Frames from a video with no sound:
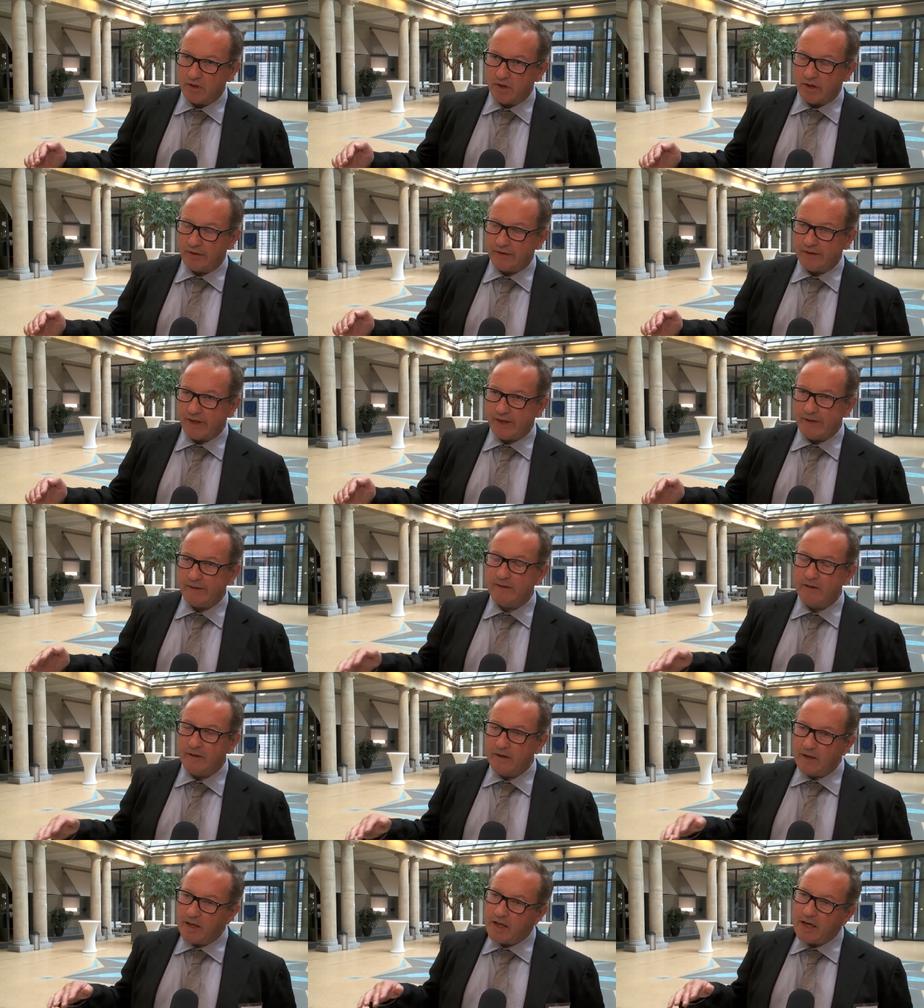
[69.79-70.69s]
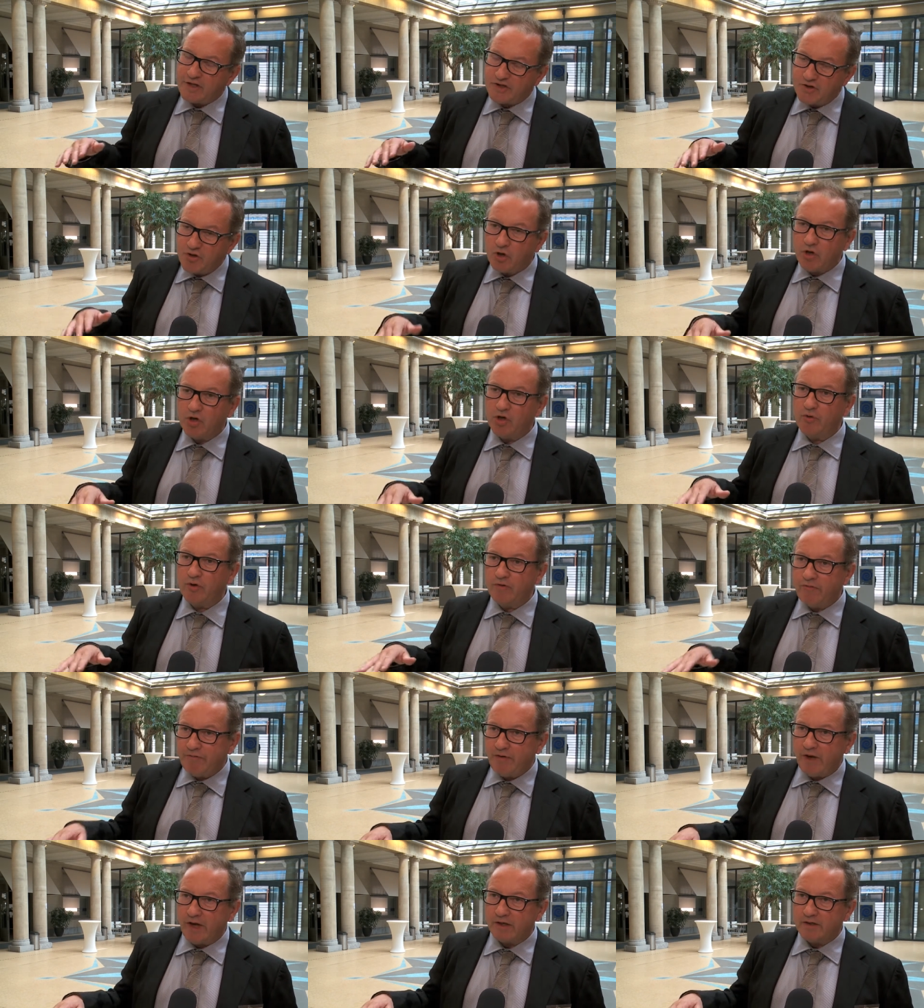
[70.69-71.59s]
okay, it's not going to
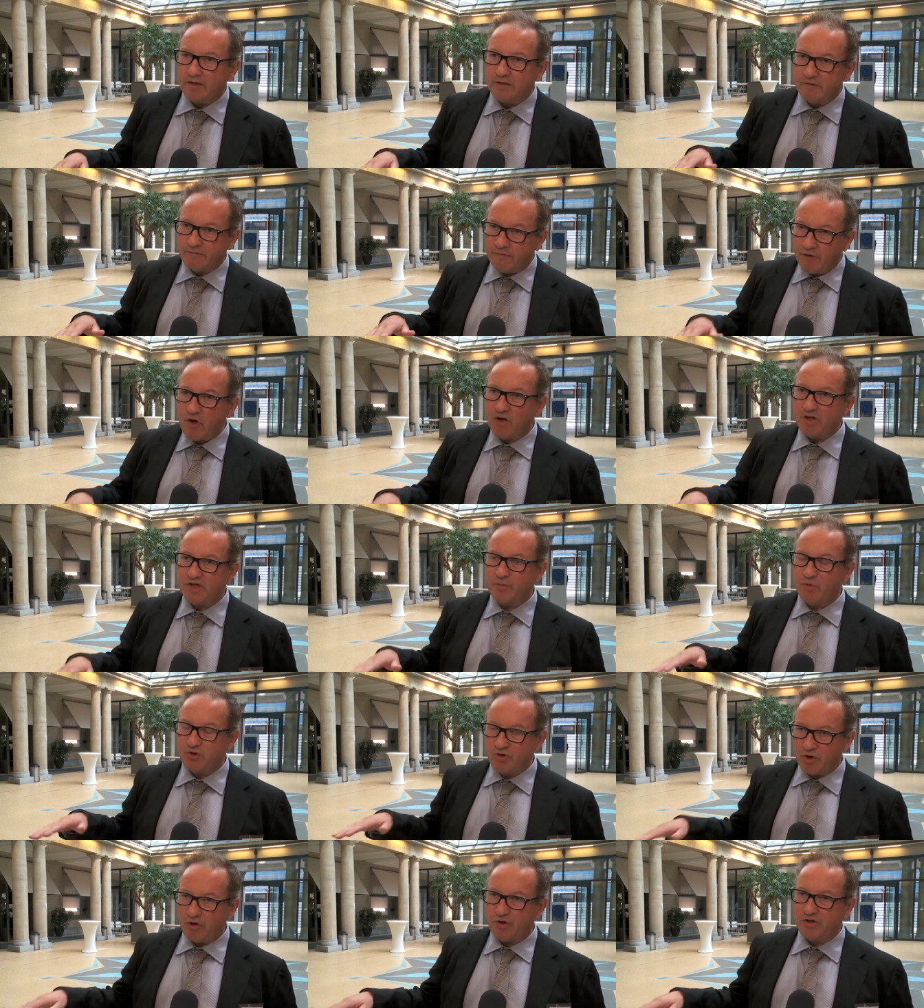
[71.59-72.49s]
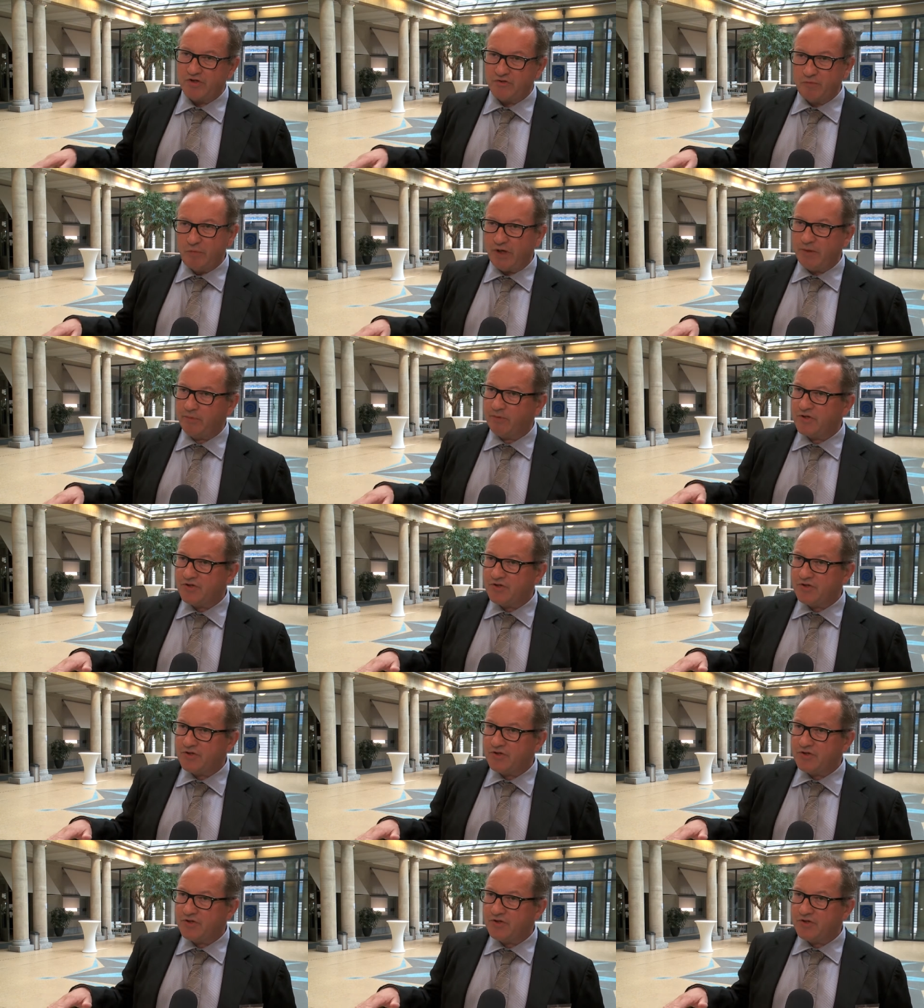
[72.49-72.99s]
affect the vast majority of people.